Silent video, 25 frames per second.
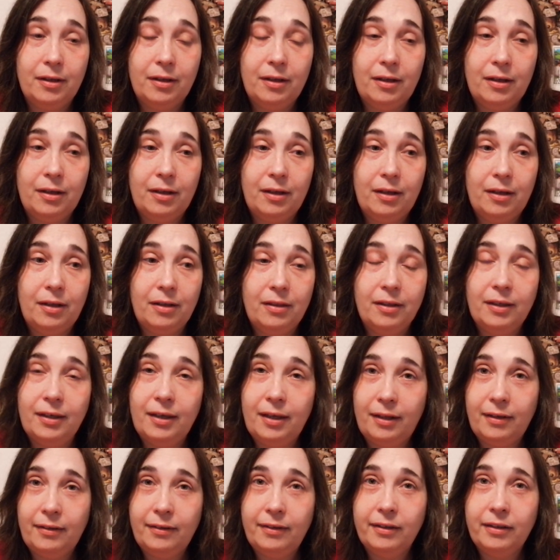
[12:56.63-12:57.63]
uh, the
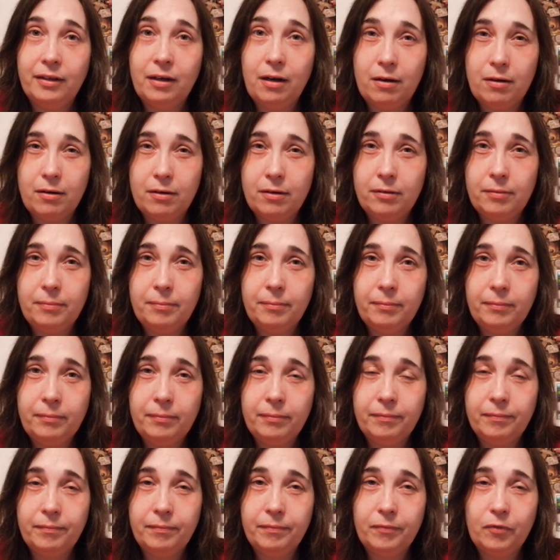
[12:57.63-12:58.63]
Celtic autumn
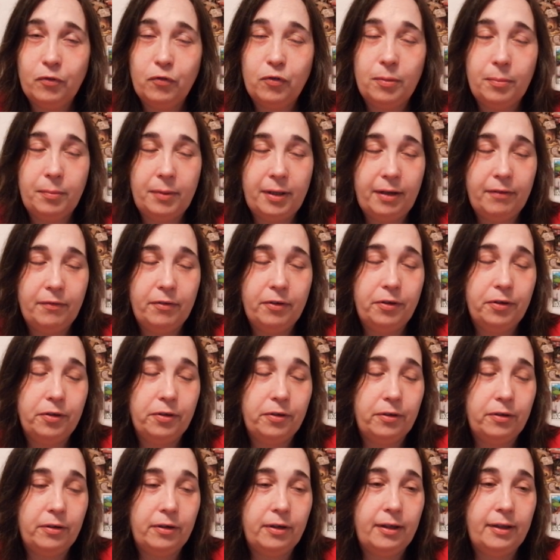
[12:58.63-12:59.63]
from
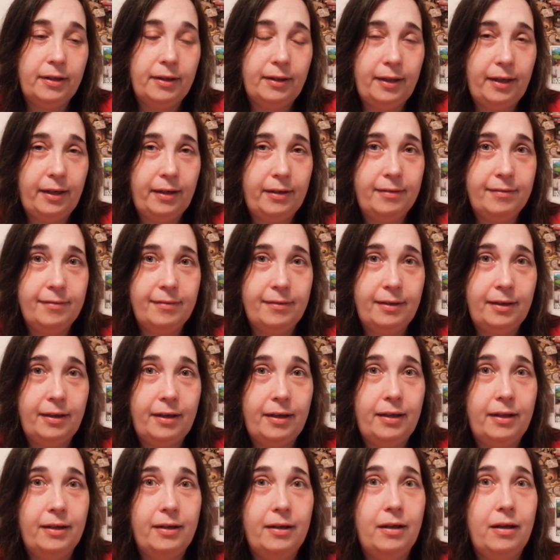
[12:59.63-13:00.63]
Lavender and Lace.
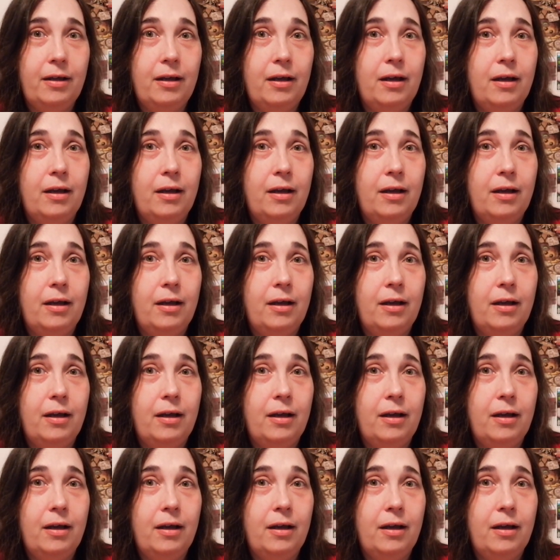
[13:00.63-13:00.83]
And